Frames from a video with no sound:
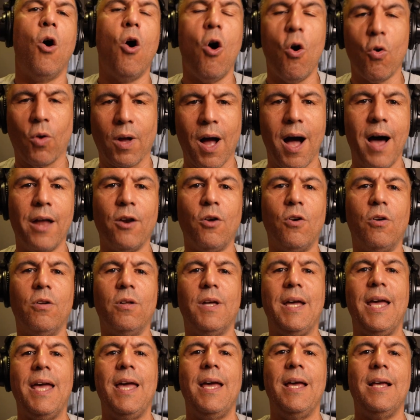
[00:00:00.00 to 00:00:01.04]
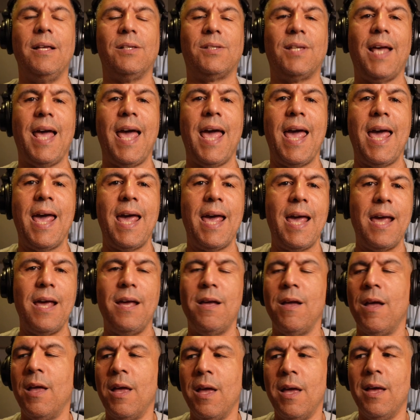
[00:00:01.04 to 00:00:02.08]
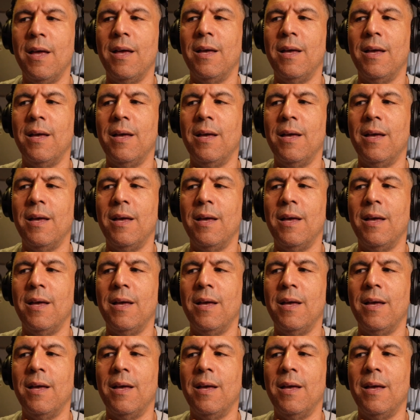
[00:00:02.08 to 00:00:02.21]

O'Connell is a